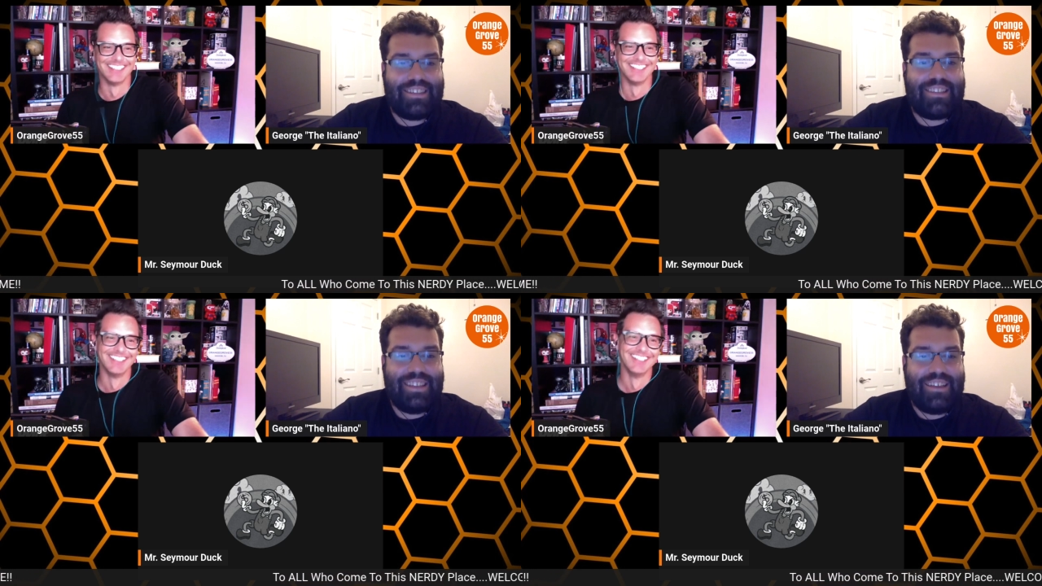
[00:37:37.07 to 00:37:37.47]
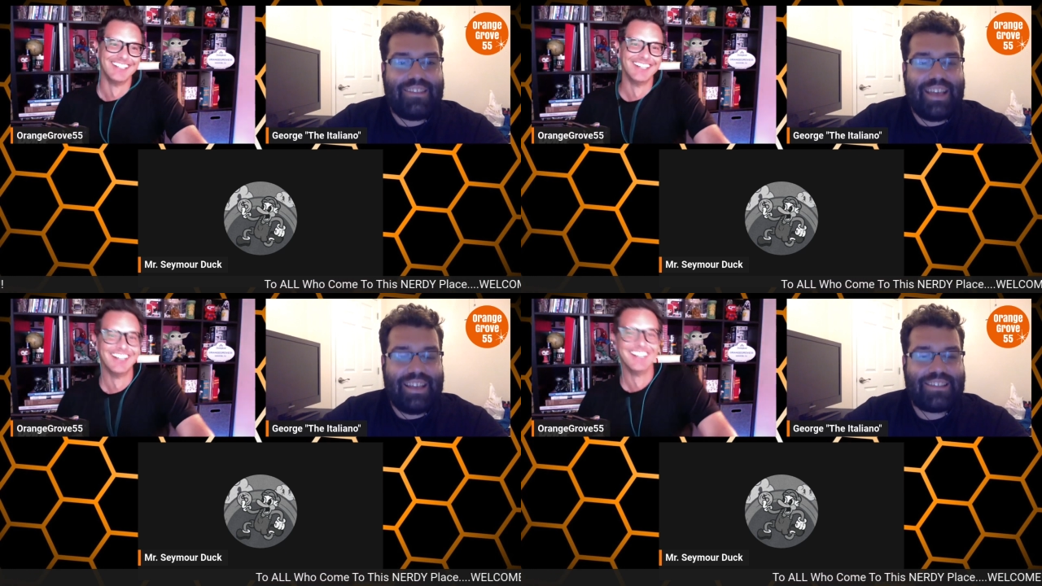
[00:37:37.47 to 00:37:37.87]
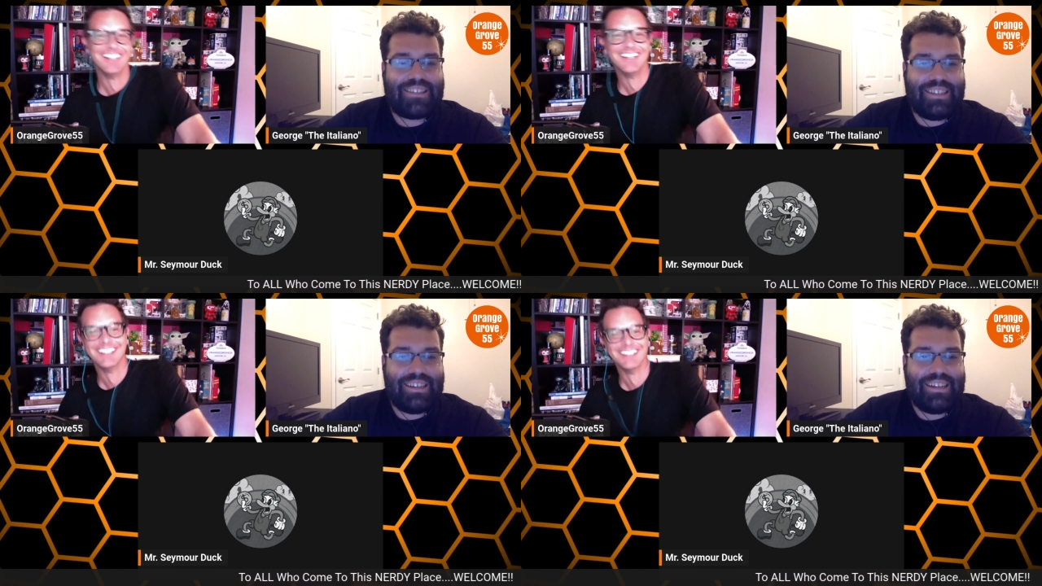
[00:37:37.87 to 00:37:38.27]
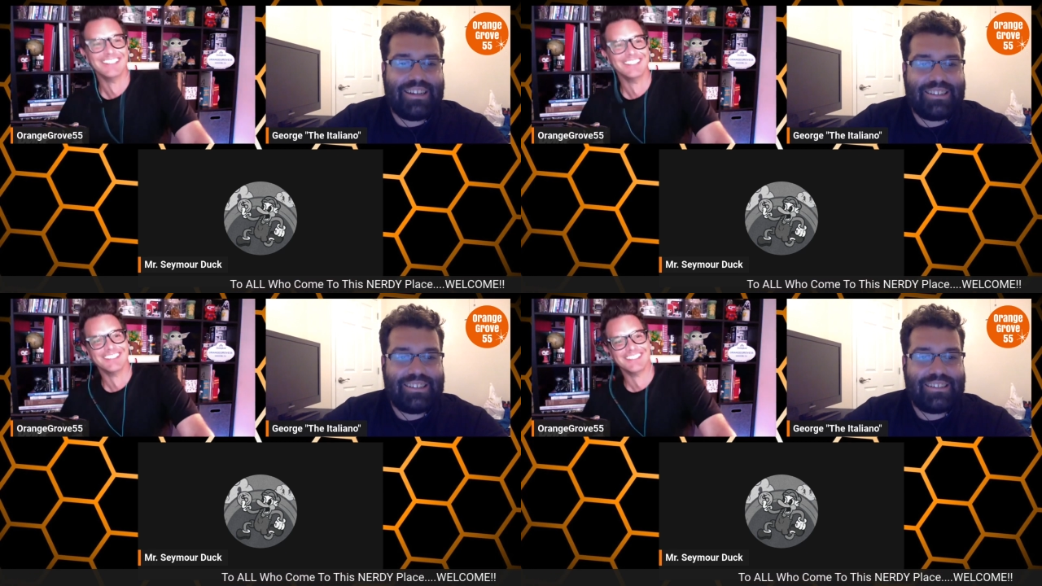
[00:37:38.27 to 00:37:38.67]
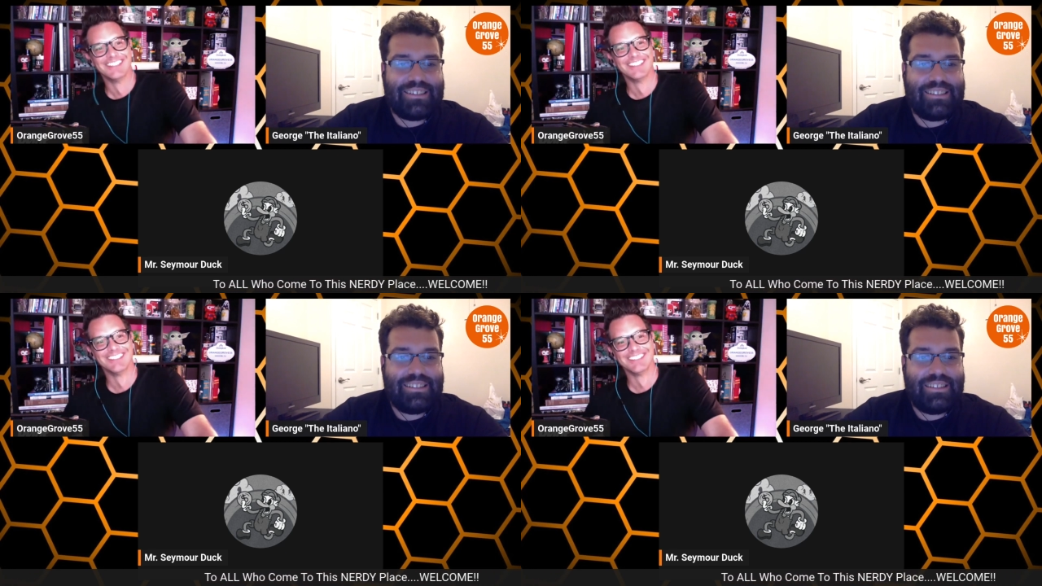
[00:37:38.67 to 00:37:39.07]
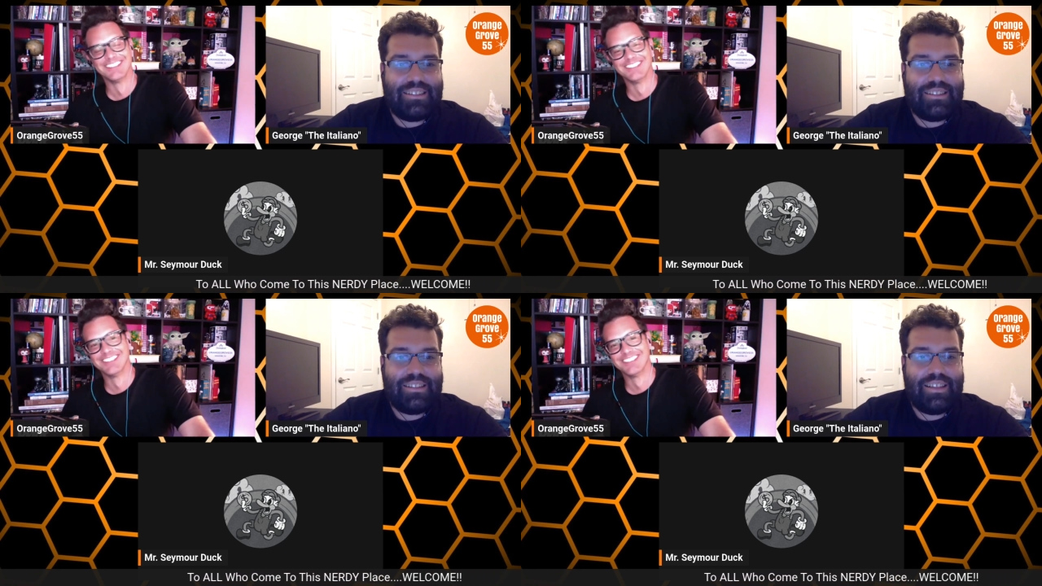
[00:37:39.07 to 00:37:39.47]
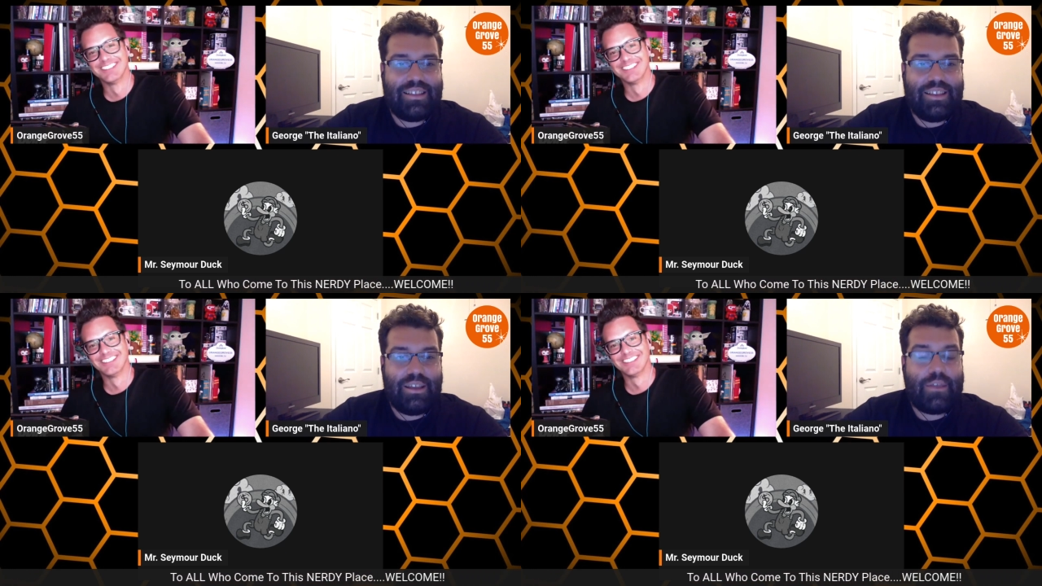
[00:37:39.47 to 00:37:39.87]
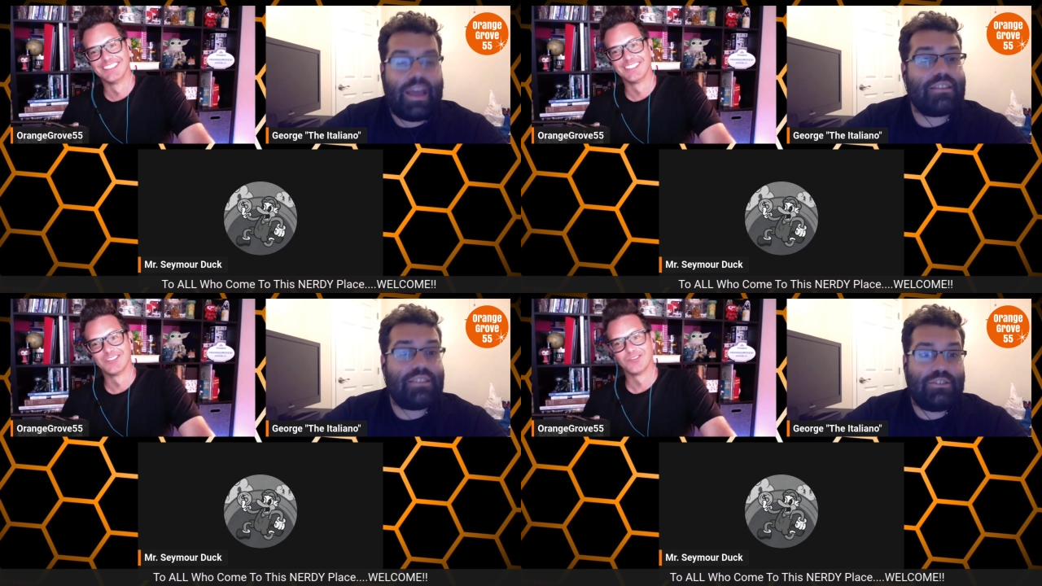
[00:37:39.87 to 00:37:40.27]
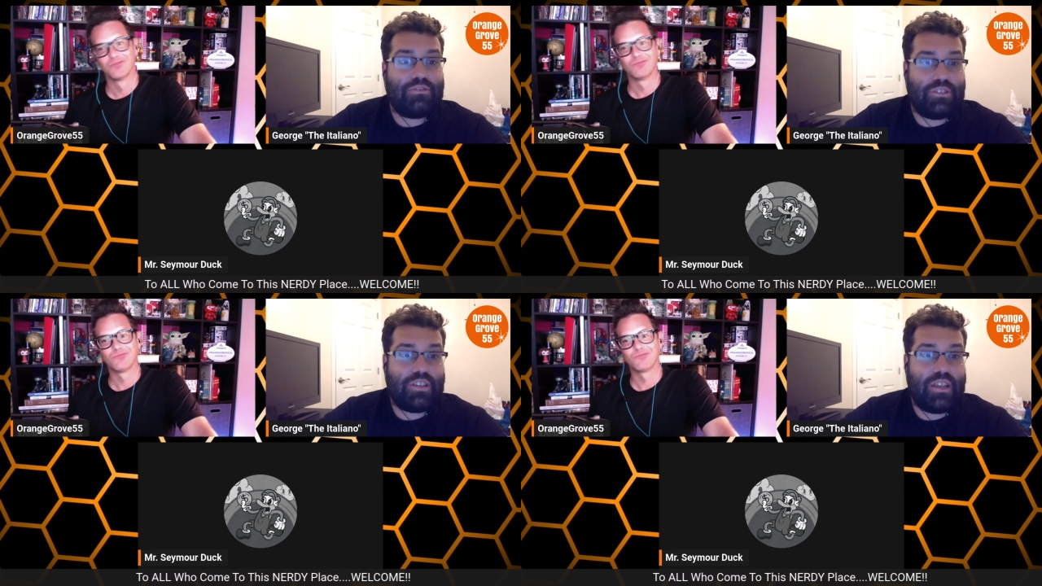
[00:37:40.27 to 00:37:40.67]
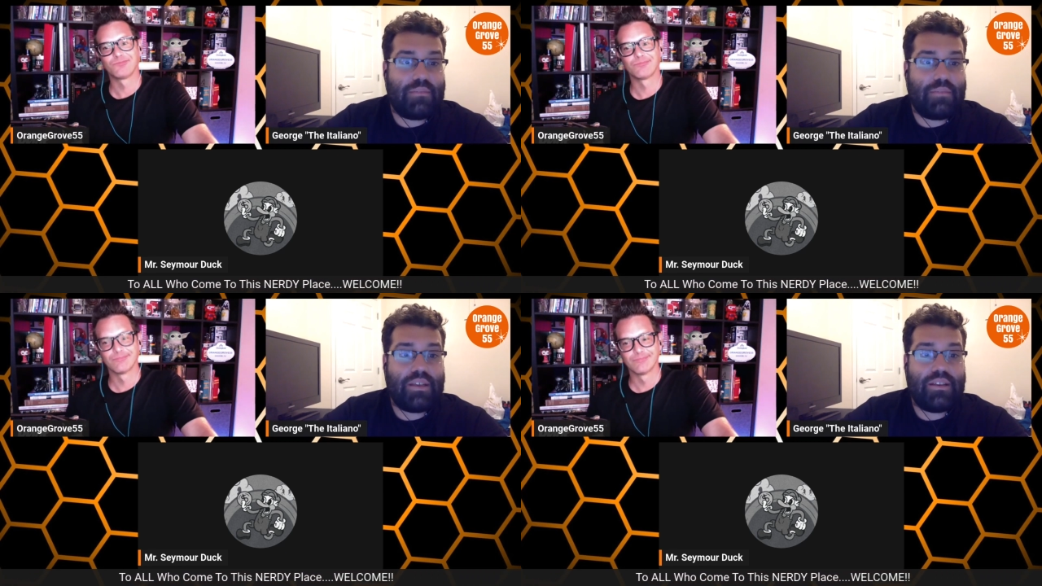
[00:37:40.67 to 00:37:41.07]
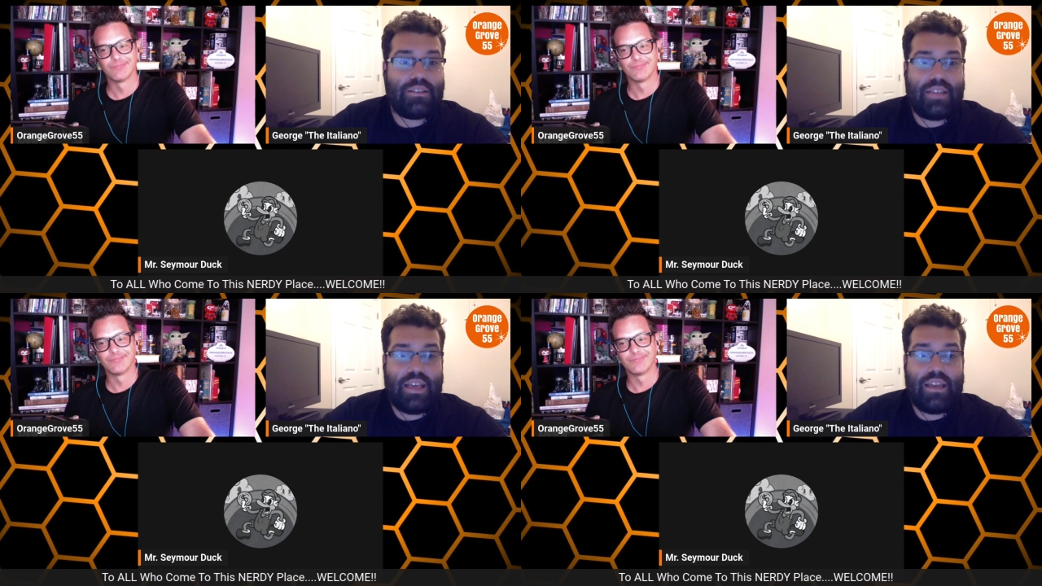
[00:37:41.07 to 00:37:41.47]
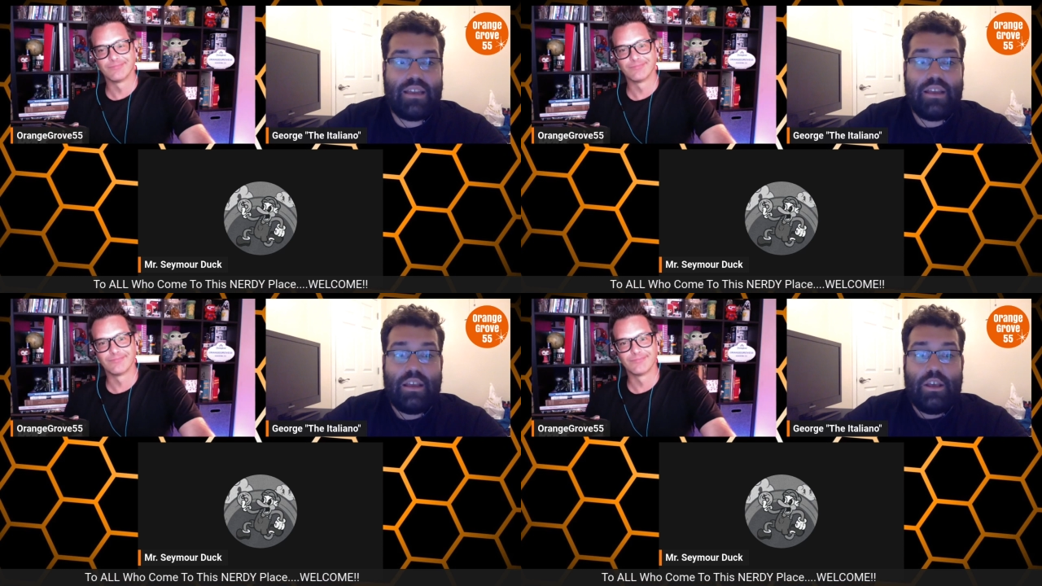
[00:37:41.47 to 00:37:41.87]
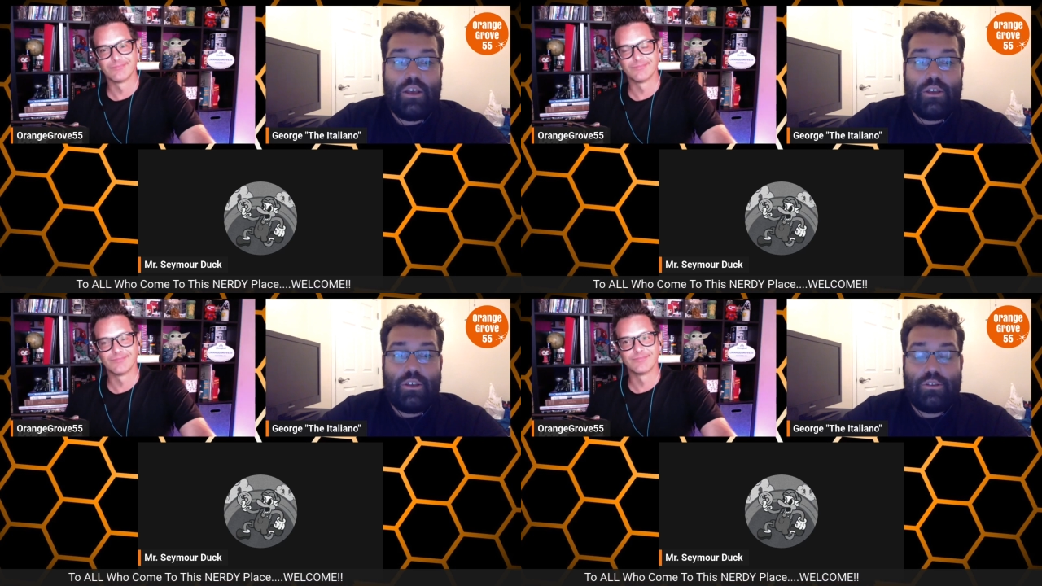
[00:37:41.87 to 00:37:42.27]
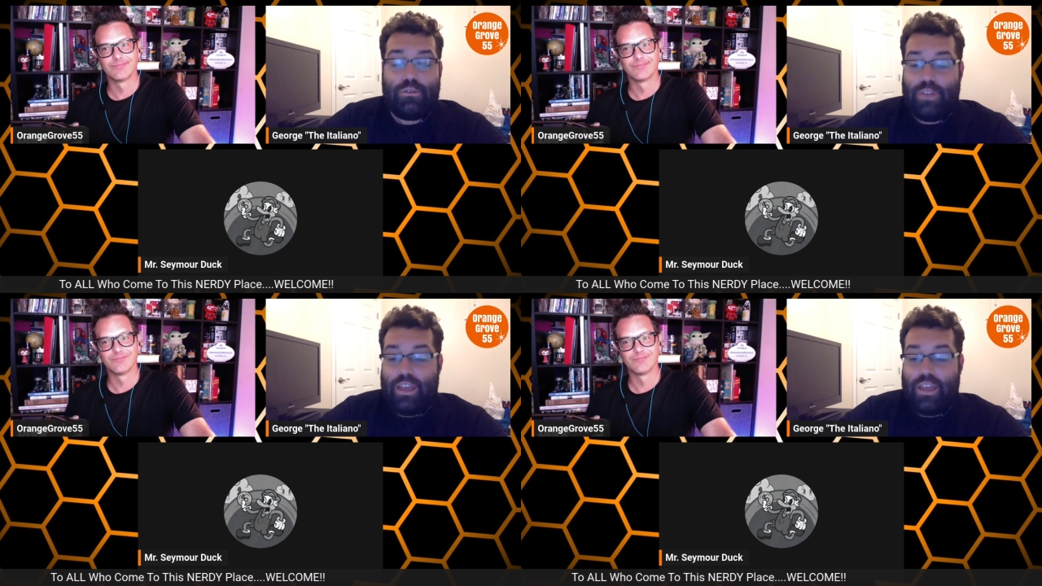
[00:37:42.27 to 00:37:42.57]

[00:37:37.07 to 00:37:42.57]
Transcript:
Speaker 1: you know that's uh, you know that's interesting because then you then